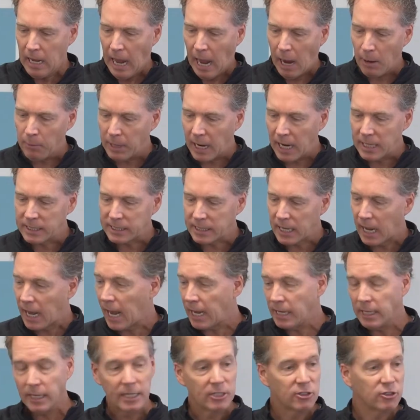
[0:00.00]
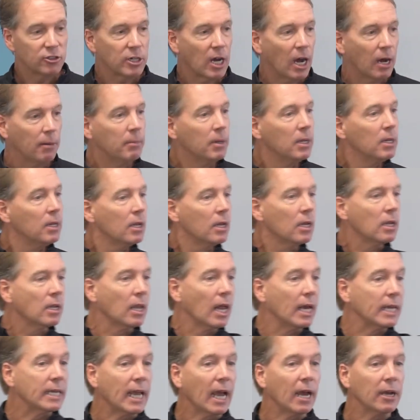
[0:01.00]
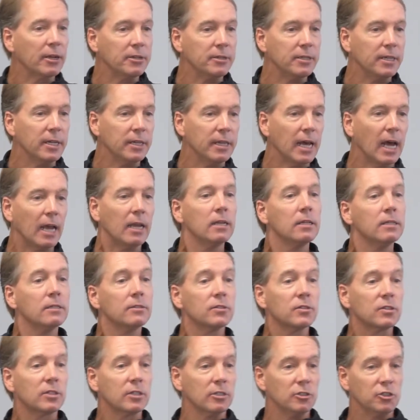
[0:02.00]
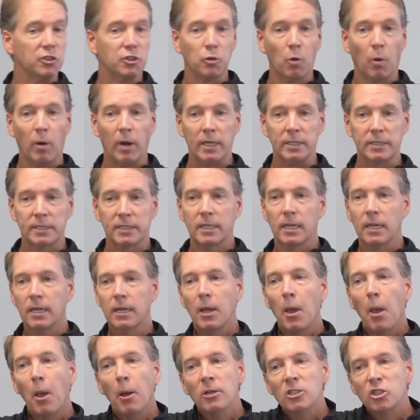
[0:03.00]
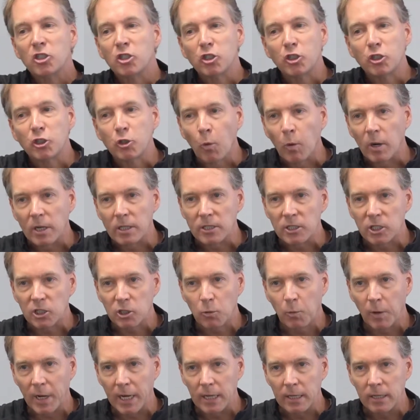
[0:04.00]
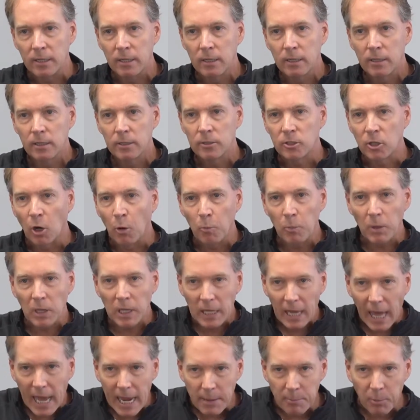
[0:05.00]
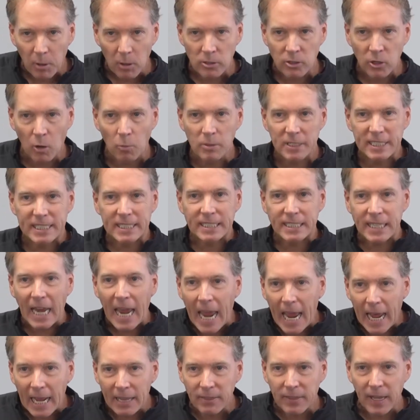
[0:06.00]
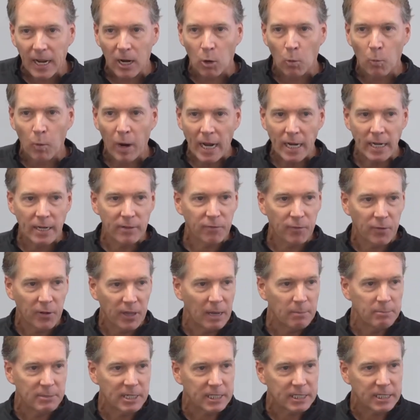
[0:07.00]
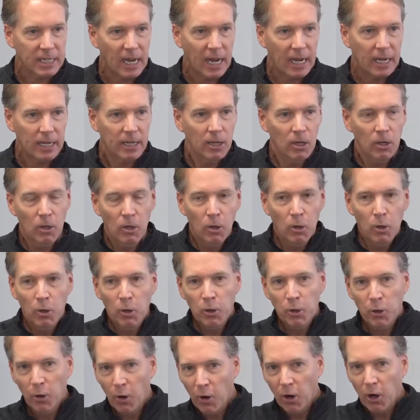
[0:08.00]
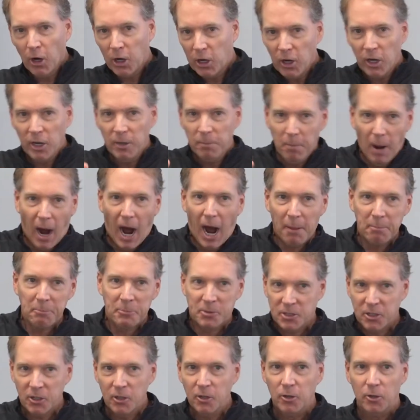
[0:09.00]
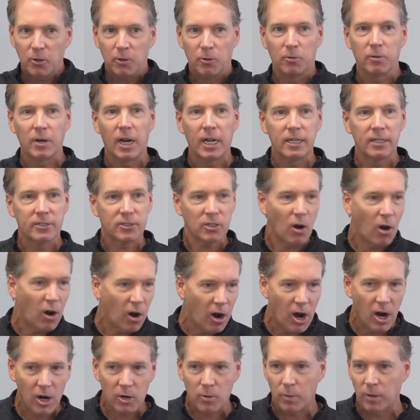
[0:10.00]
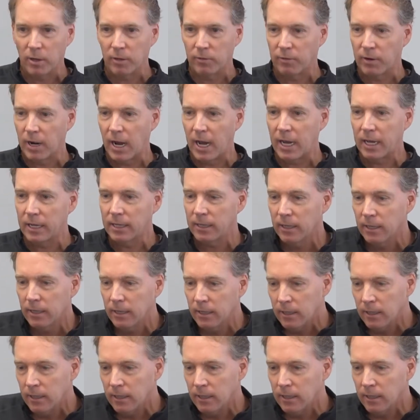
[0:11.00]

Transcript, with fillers: And when I say, hey, nice job, like how you did that. It's a good choice. Short and sweet. Don't labor, don't stand there waiting for them to say, you're a good mom too, right? It's awkward, right?